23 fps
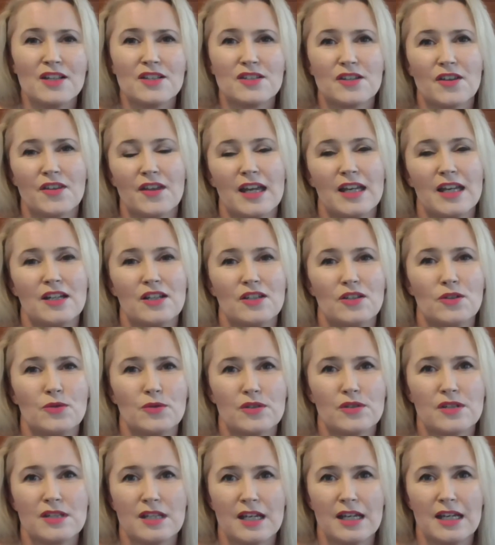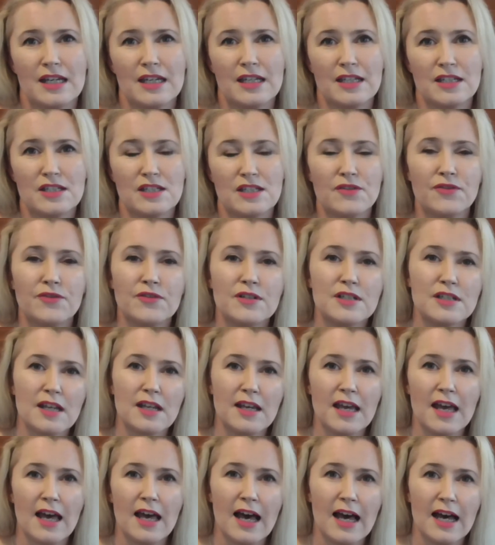So then you will see different
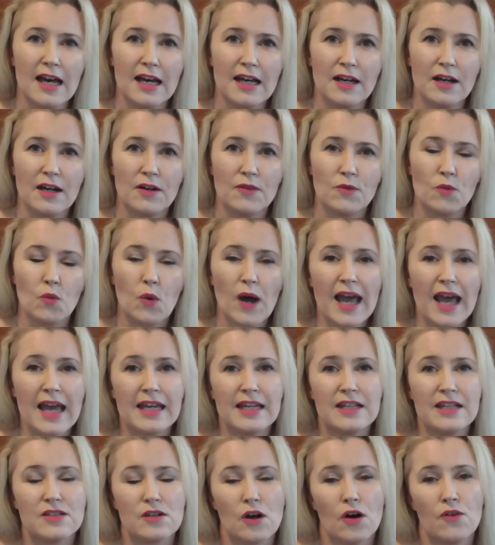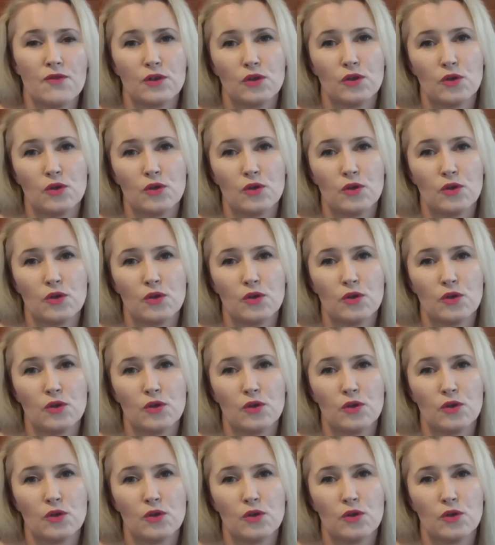uh, ways of